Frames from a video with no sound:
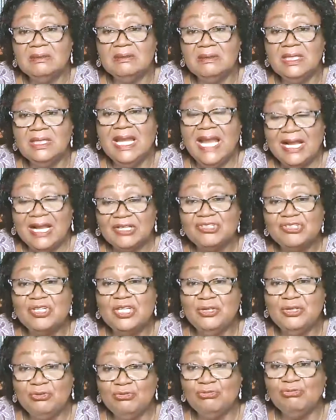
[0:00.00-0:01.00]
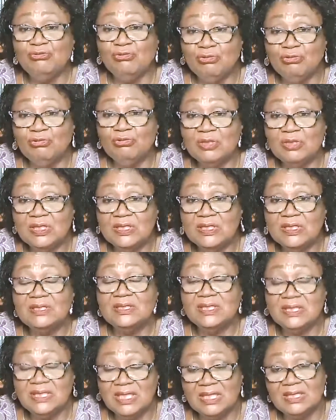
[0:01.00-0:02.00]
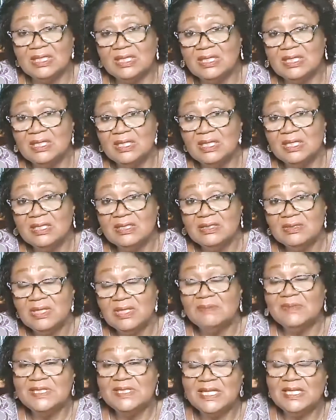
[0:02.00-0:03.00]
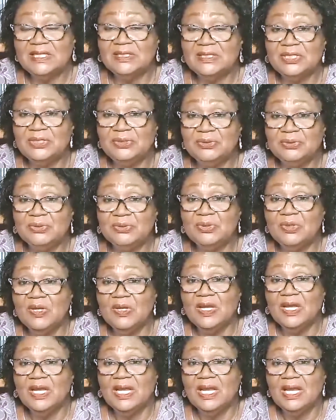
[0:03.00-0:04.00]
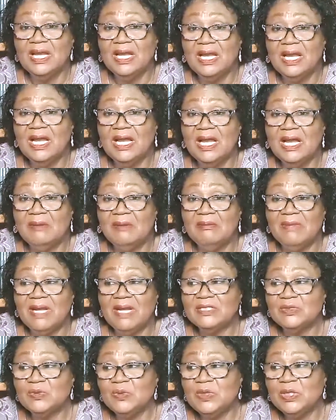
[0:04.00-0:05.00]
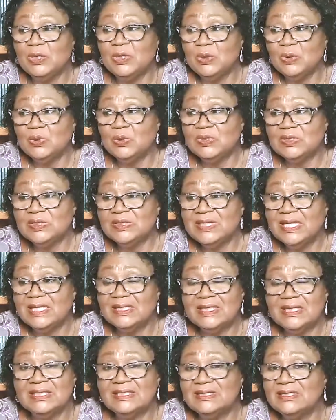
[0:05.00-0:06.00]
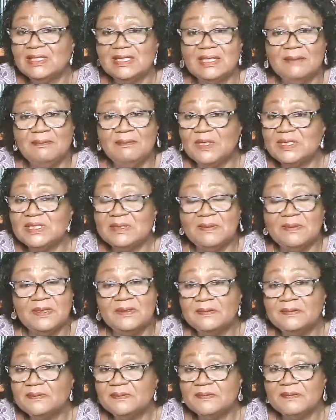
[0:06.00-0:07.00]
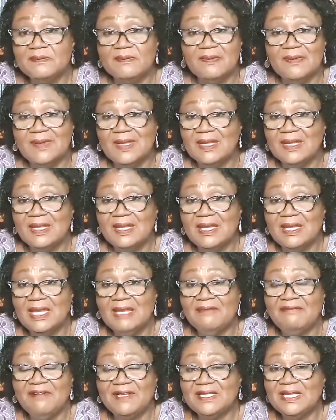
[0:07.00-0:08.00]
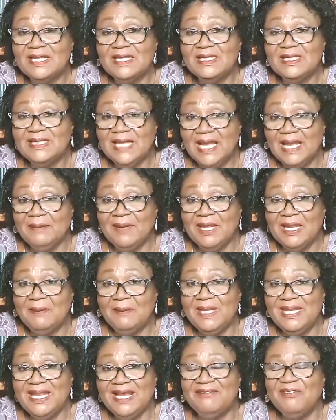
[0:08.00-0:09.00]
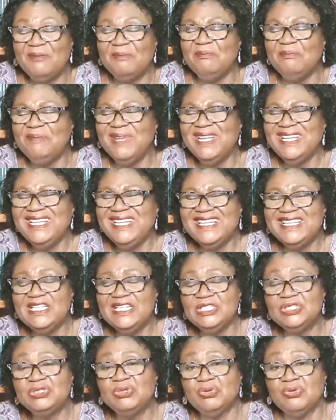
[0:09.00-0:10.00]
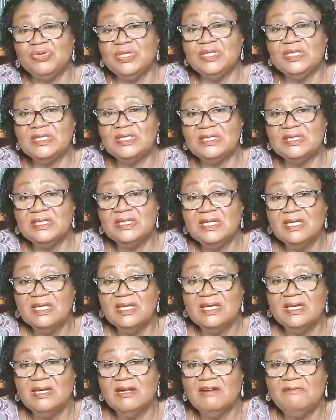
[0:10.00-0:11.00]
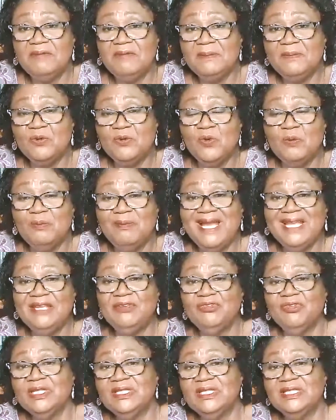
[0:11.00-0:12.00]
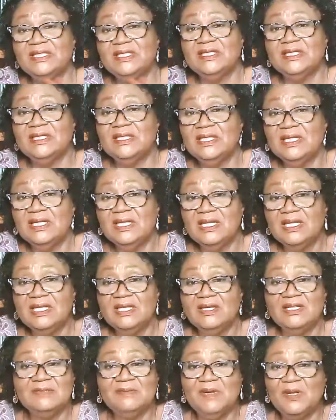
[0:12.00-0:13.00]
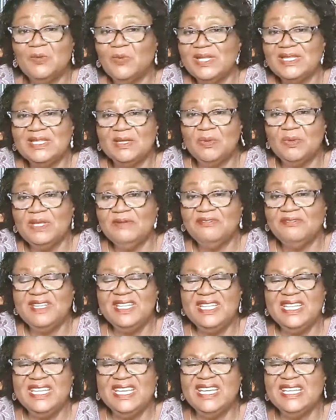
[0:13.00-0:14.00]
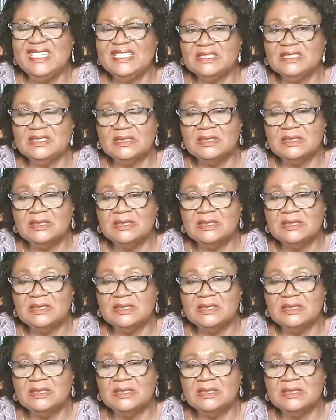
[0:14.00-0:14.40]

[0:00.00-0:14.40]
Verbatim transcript: they actually grew old together. So I'm saying to you, um, as we close, that it's not impossible. If at any time, and I mean, I have many of these stories of people who migrated, husband went away for years